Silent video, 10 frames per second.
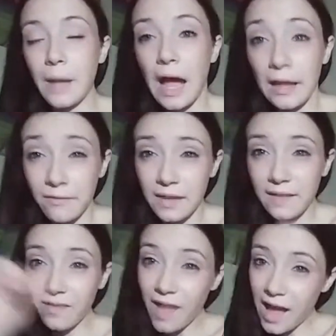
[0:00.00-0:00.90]

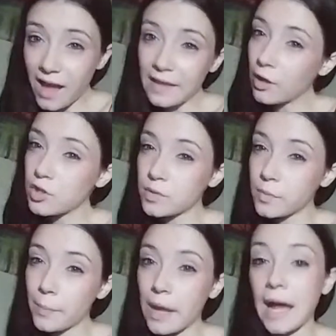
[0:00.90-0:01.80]
IV line that goes from
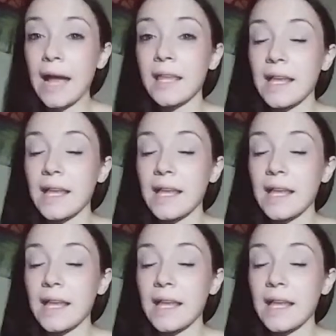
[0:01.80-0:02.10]
the bag,